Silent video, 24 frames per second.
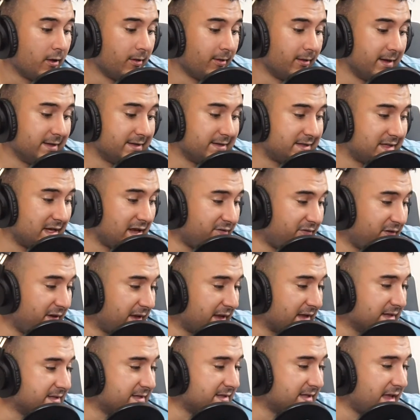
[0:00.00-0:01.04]
Let's see if he
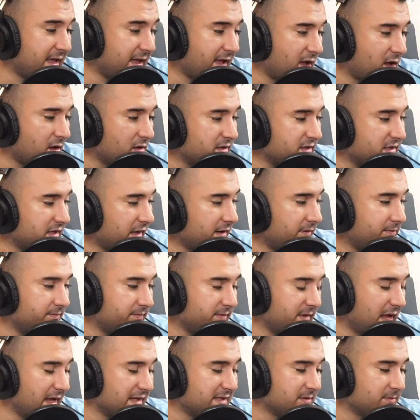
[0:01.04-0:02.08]
can stay healthy.
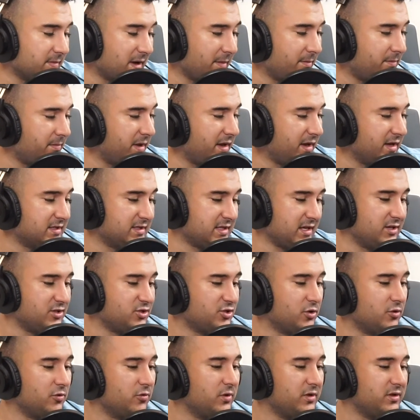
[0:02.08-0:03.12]
That's my biggest
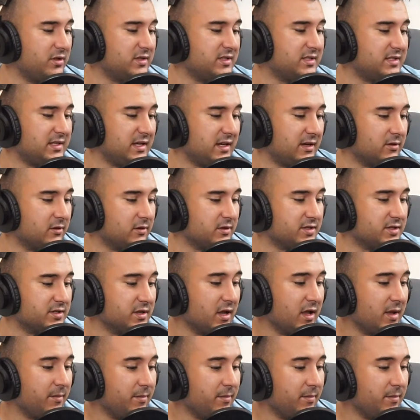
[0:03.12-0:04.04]
issue with the Steelers.